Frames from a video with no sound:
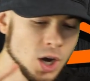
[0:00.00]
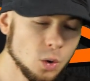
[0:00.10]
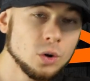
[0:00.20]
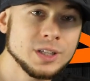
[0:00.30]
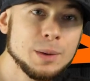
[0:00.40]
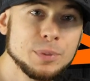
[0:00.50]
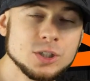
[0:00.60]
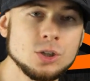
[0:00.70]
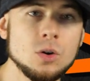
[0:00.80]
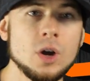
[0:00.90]
Or number
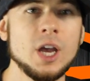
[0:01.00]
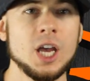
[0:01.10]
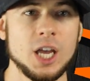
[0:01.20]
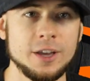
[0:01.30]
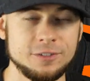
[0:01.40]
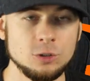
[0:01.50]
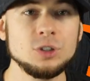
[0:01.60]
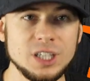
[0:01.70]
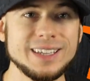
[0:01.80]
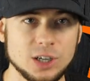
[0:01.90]
two, if you
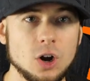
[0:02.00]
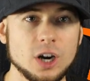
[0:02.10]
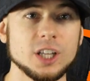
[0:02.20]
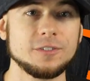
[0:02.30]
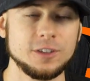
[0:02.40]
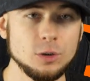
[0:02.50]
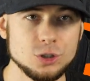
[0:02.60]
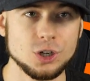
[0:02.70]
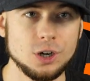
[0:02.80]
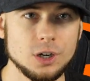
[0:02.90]
need a car in the
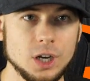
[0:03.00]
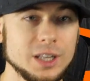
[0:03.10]
future,